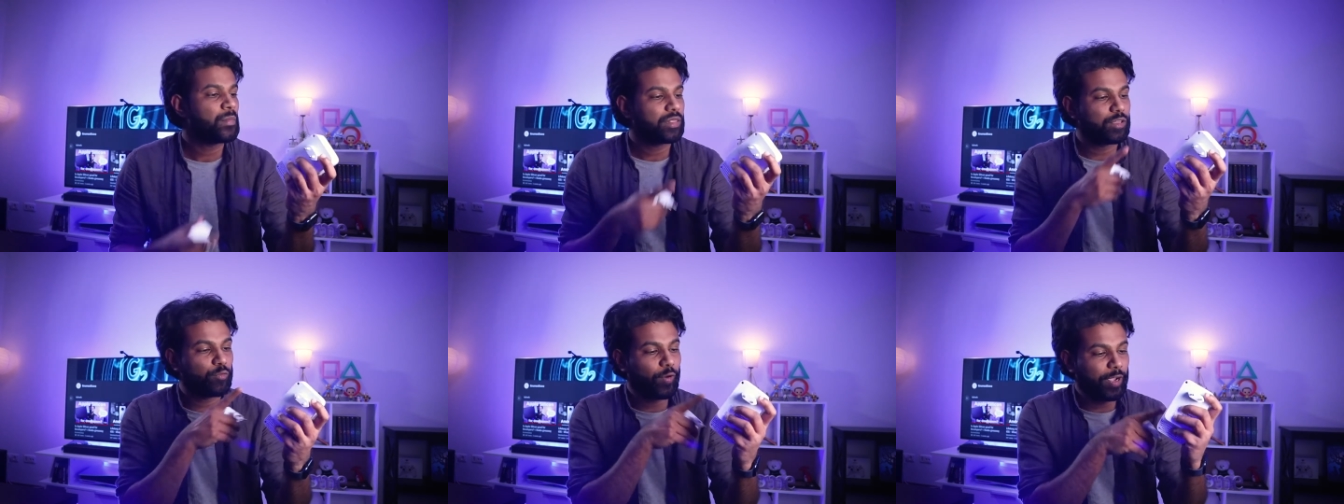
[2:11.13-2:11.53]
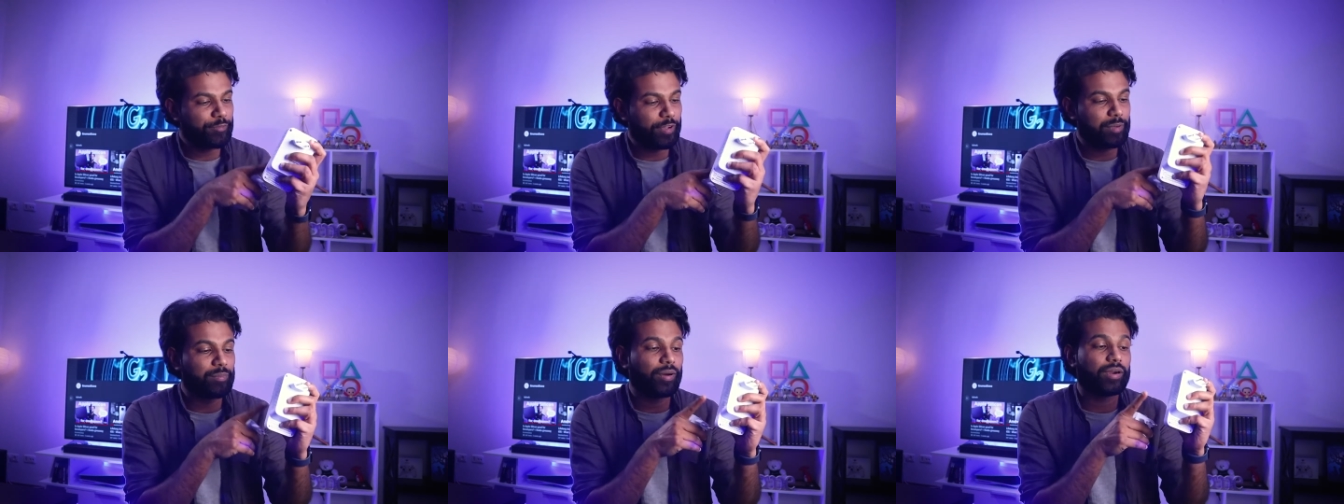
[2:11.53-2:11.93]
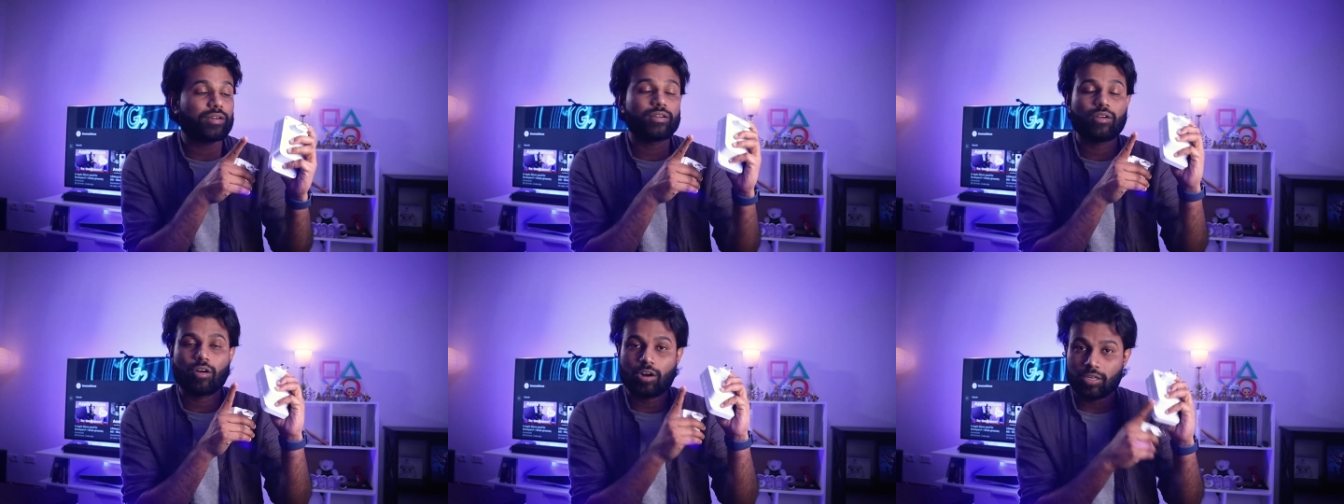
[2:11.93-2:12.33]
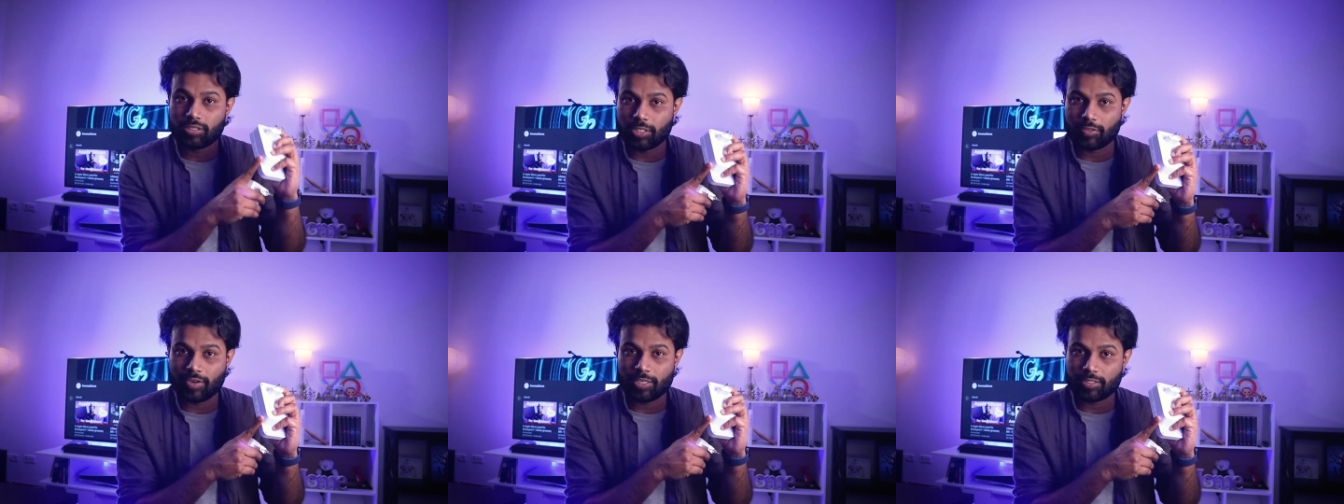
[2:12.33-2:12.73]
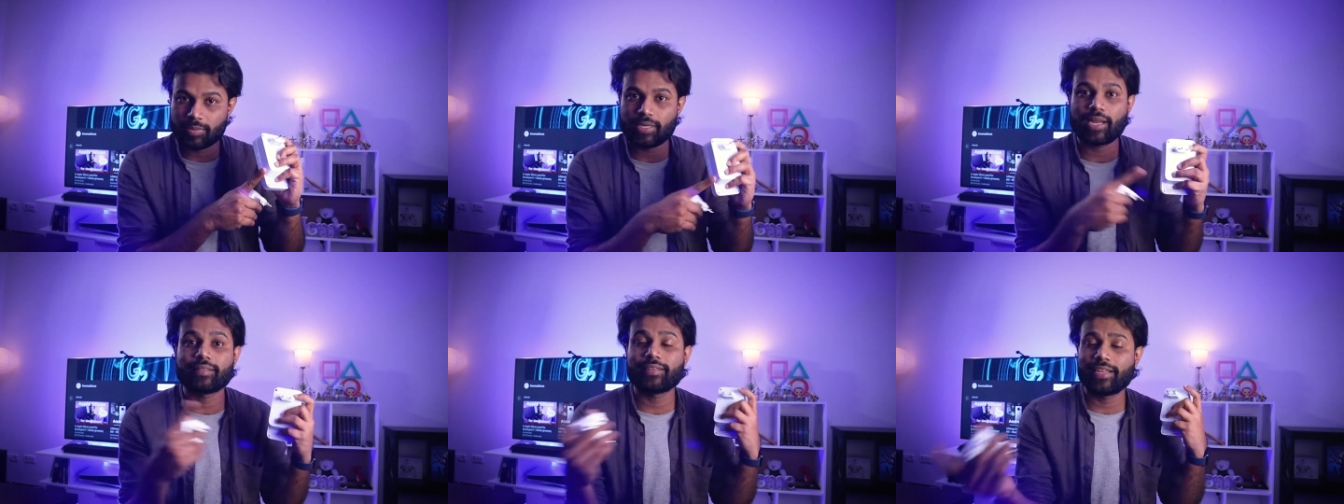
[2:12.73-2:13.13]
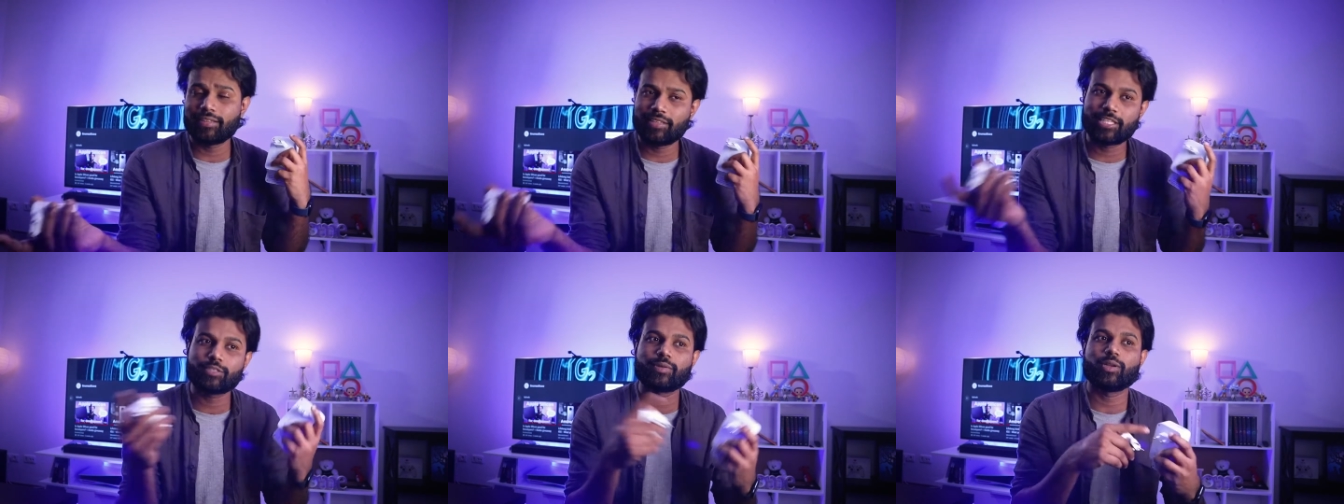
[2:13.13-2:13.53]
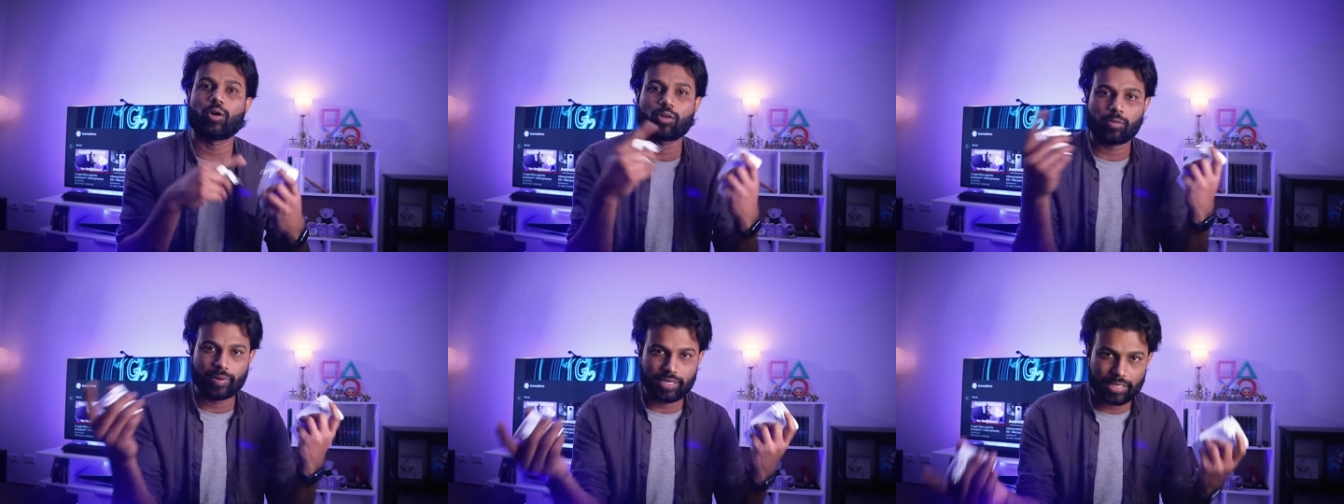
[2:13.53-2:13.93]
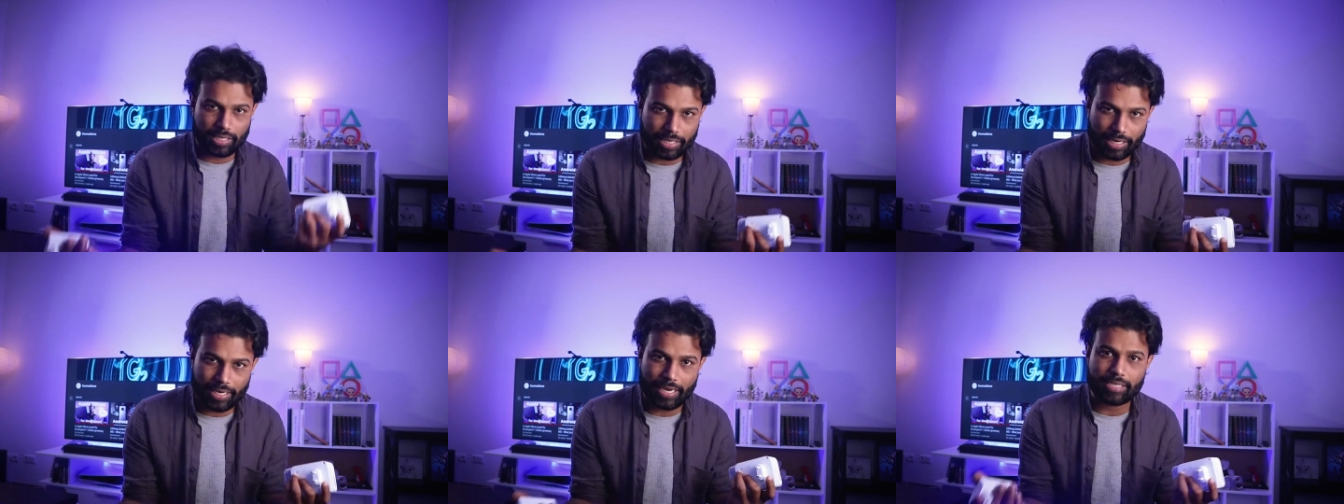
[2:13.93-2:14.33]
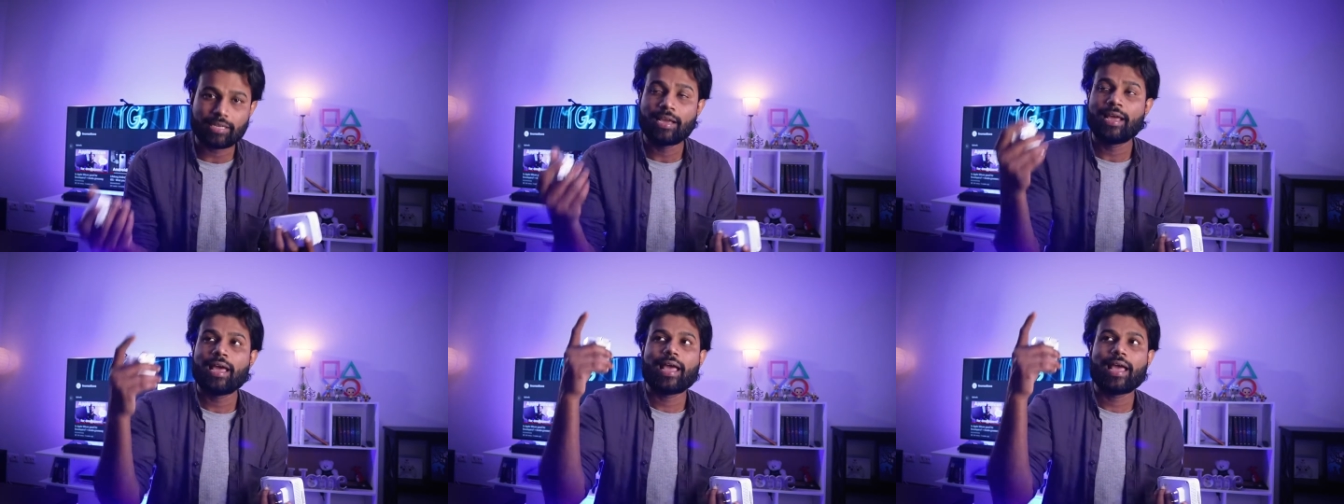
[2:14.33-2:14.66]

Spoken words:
the Wi-Fi button on the transmitter, and then this will automatically connect,